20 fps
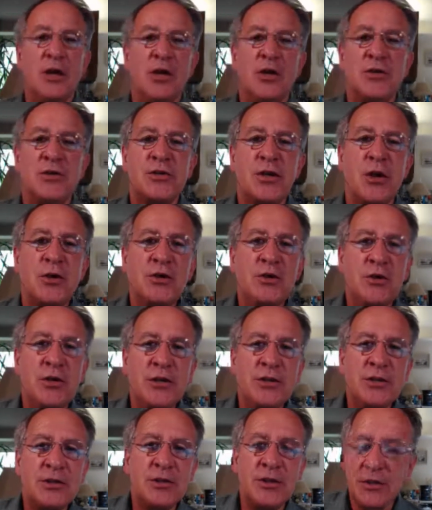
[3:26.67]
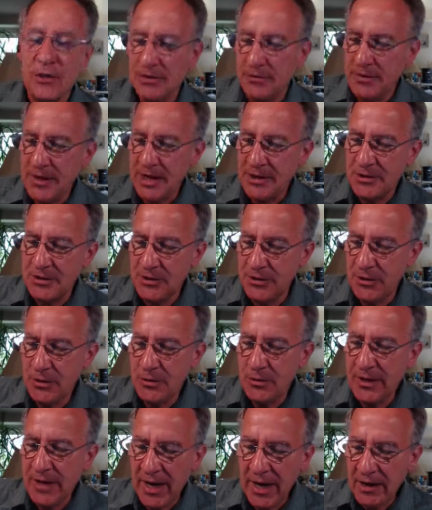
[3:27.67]
Socialists, that's
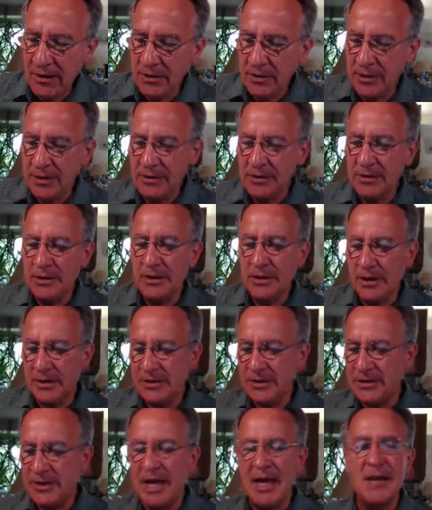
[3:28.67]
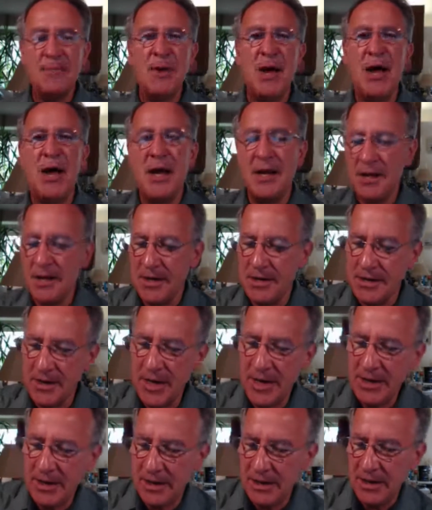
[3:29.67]
you, Caitlin, Esteban,
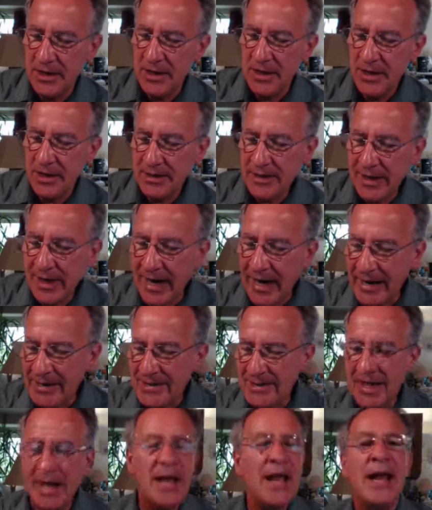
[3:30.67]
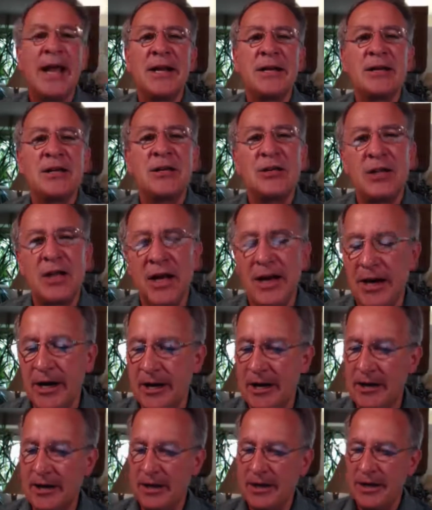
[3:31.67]
Nick, Kate, and
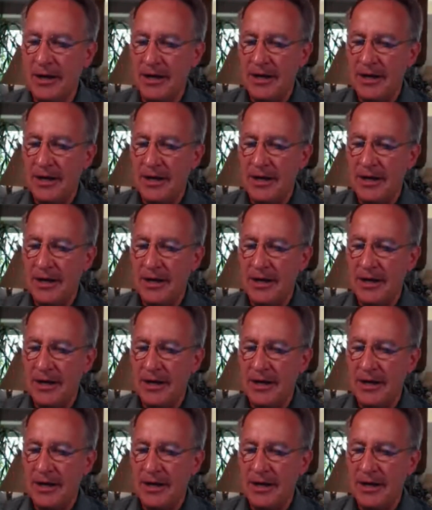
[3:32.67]
Claire.